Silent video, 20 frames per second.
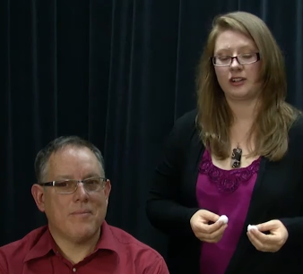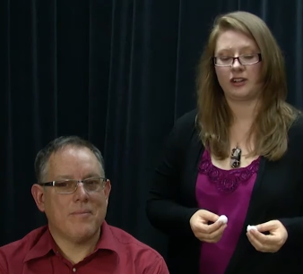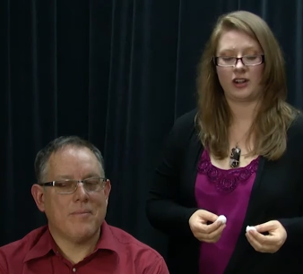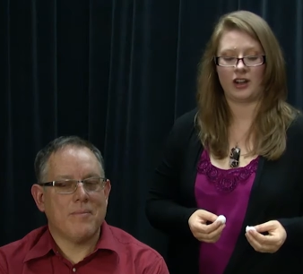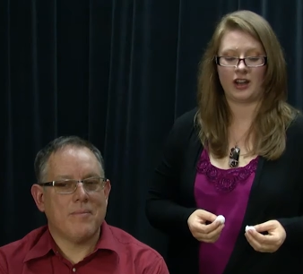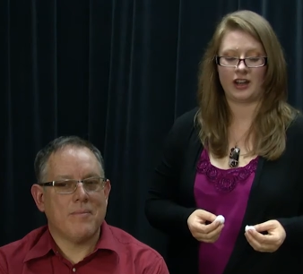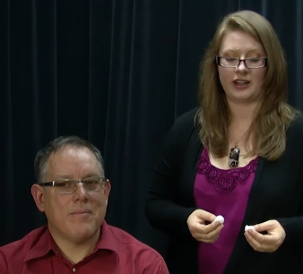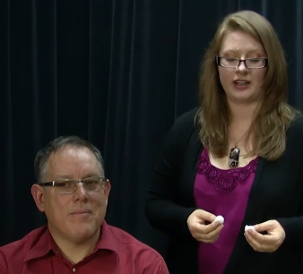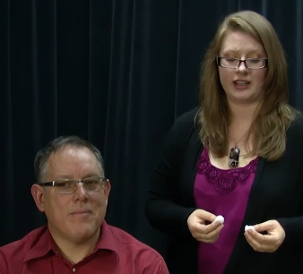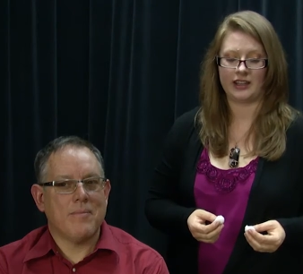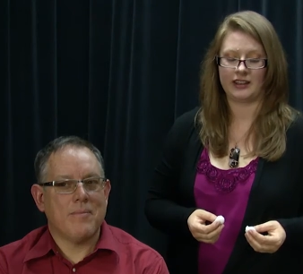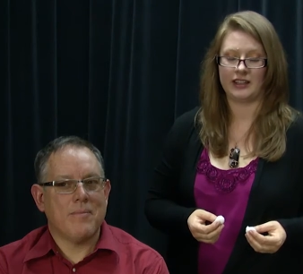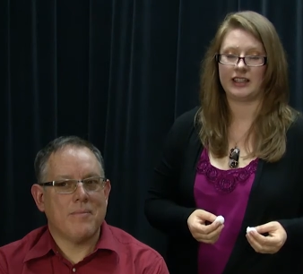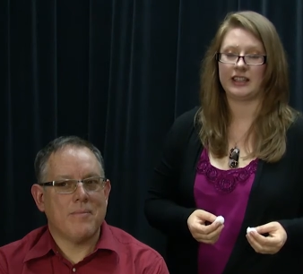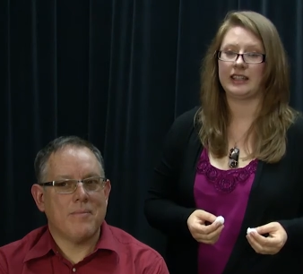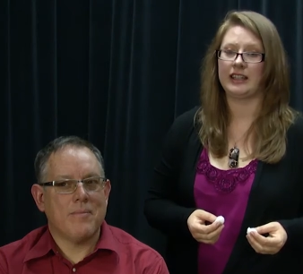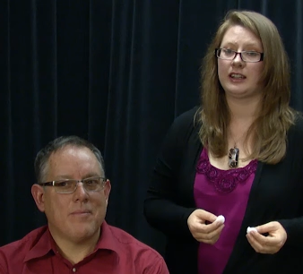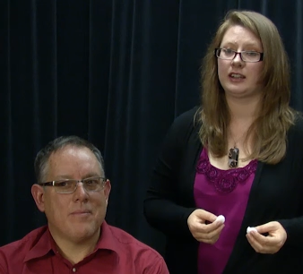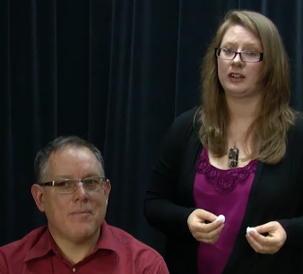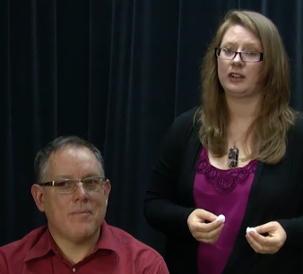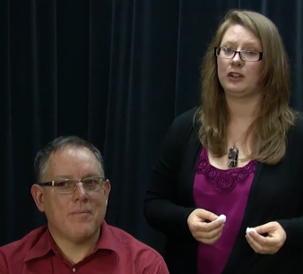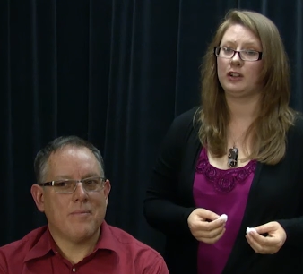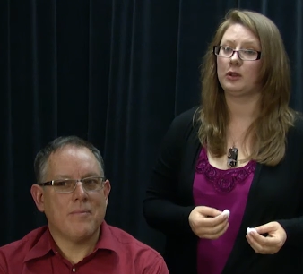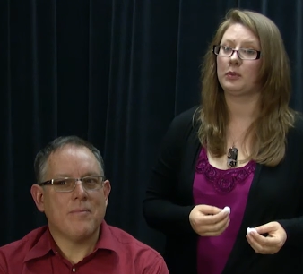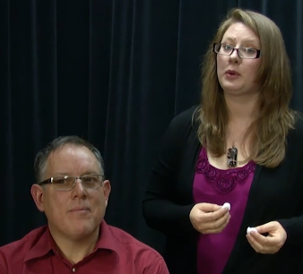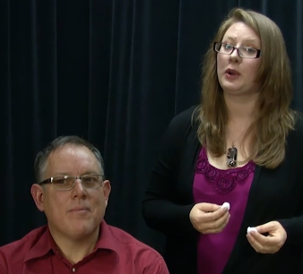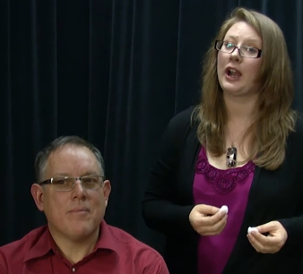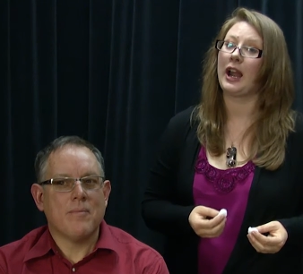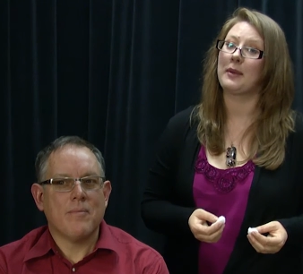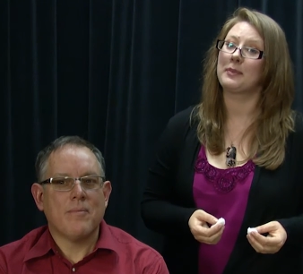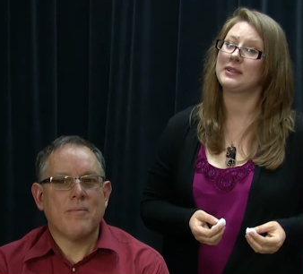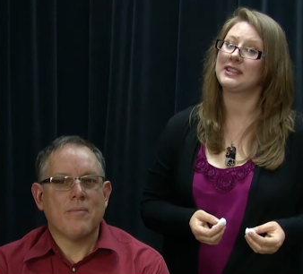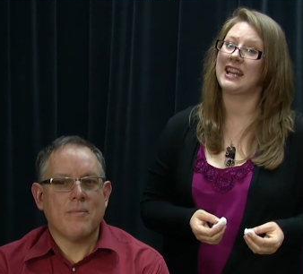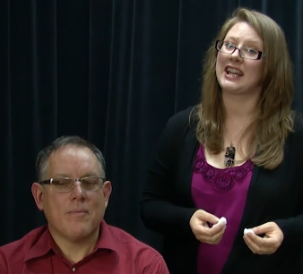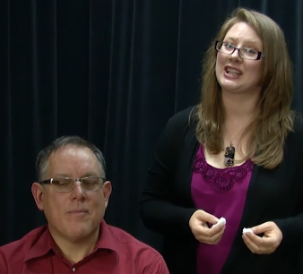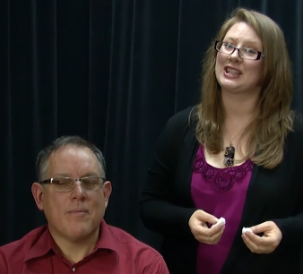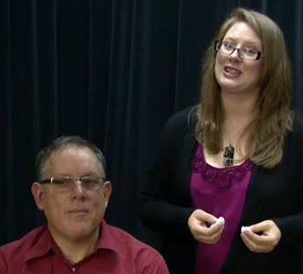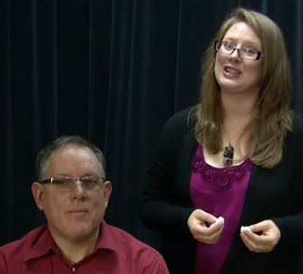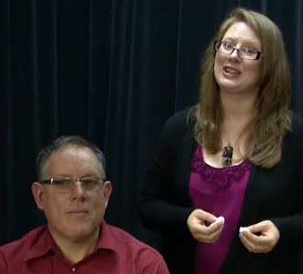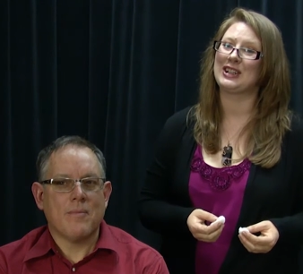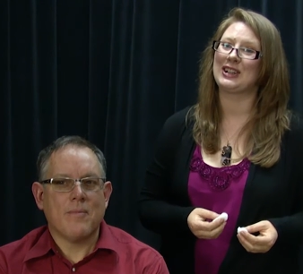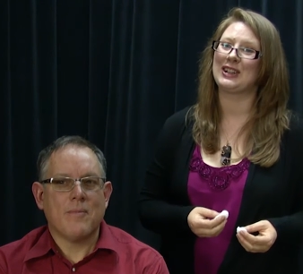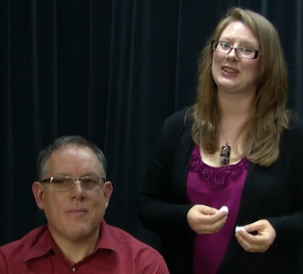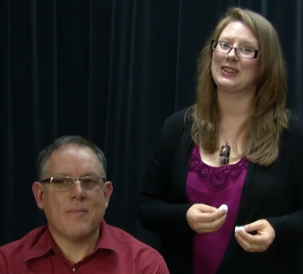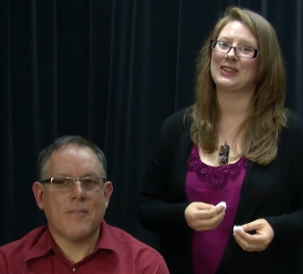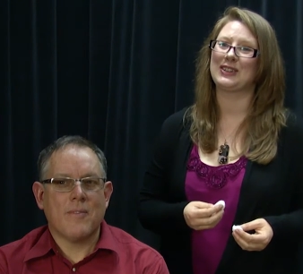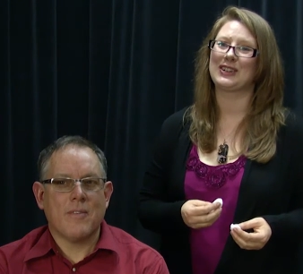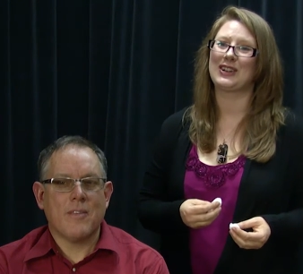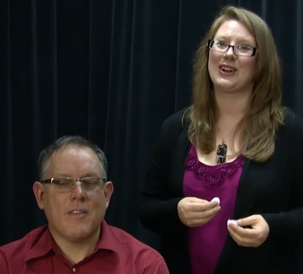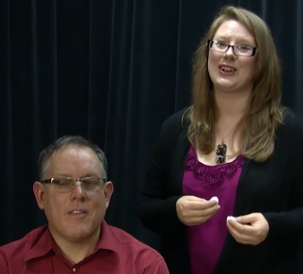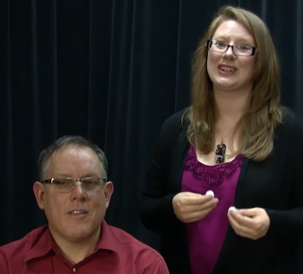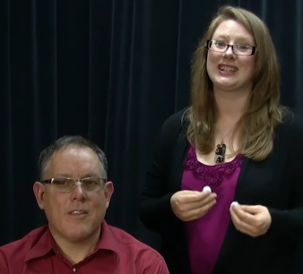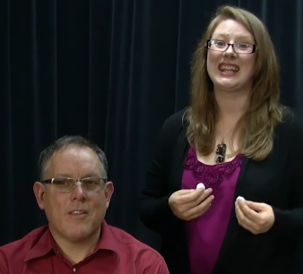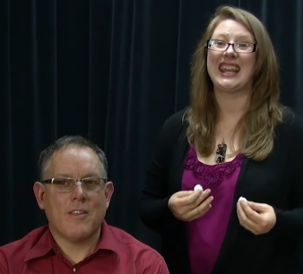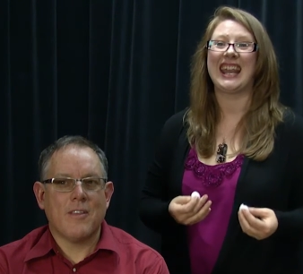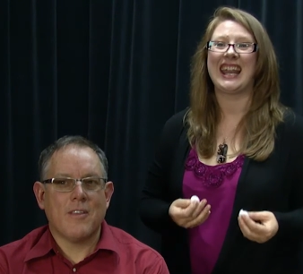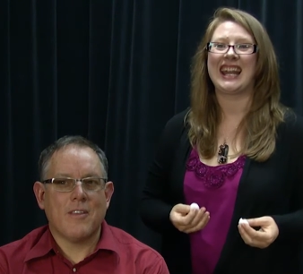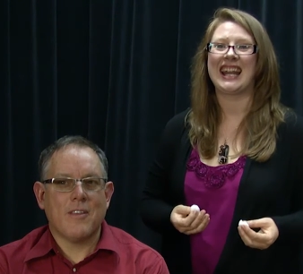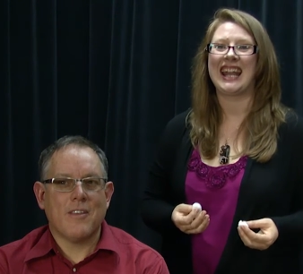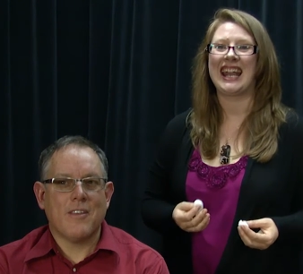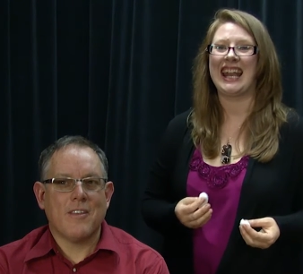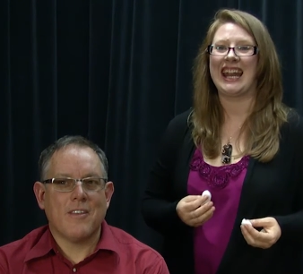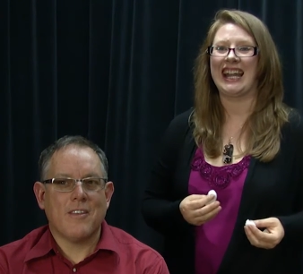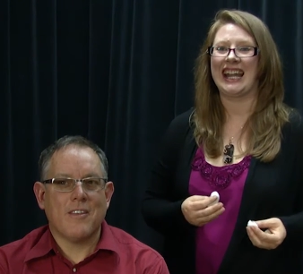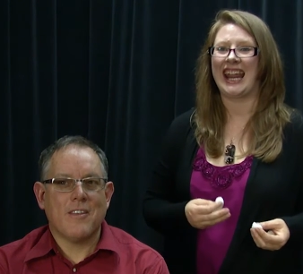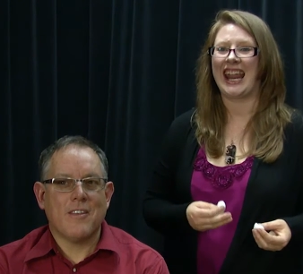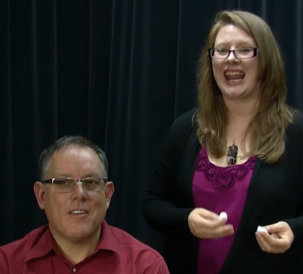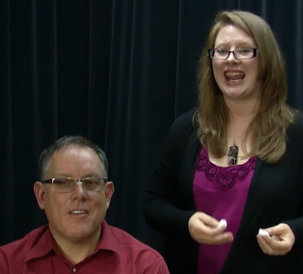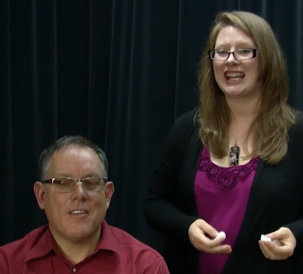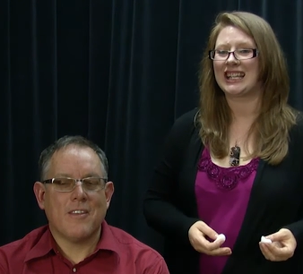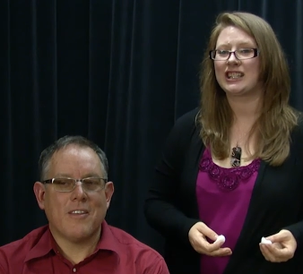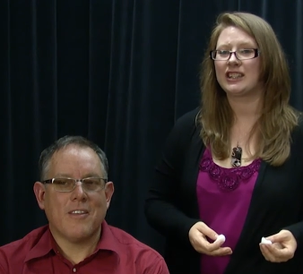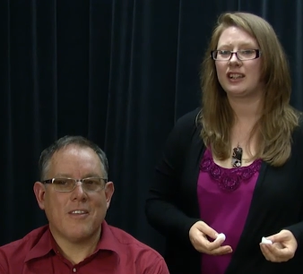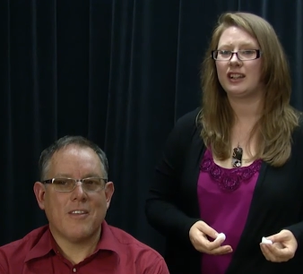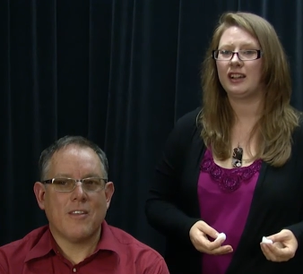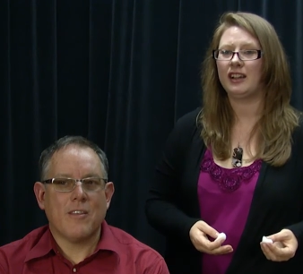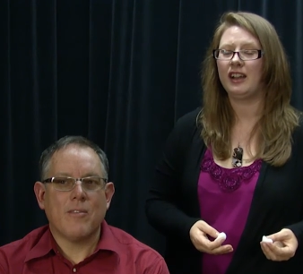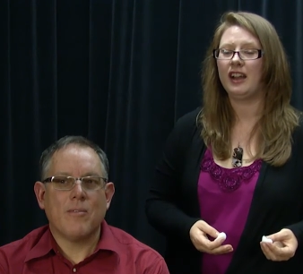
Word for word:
Speaker 1: on in the year or perhaps next year called Canna Enhancer.